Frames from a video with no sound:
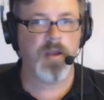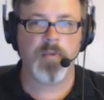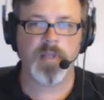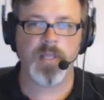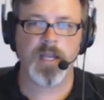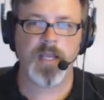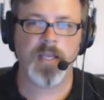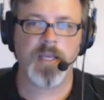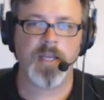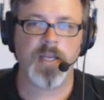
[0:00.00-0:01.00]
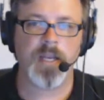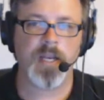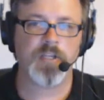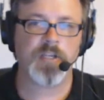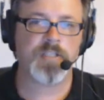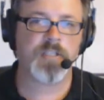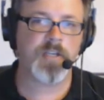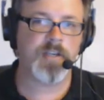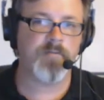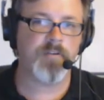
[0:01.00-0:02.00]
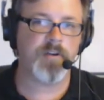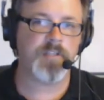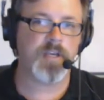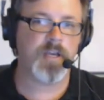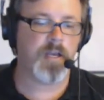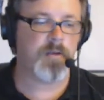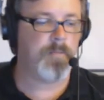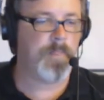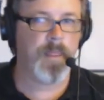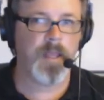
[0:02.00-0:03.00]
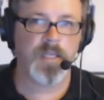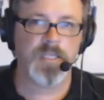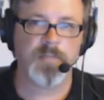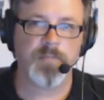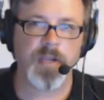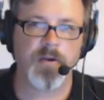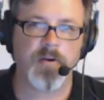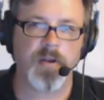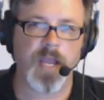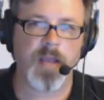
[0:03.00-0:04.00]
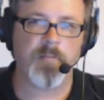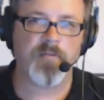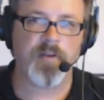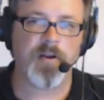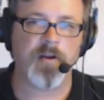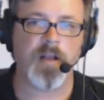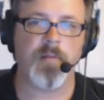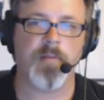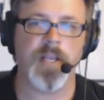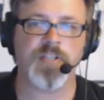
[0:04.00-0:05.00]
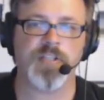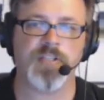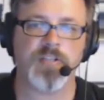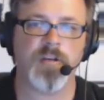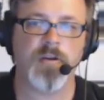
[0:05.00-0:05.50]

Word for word: But then I can get in and adjust different um, speaker and amplifier combinations.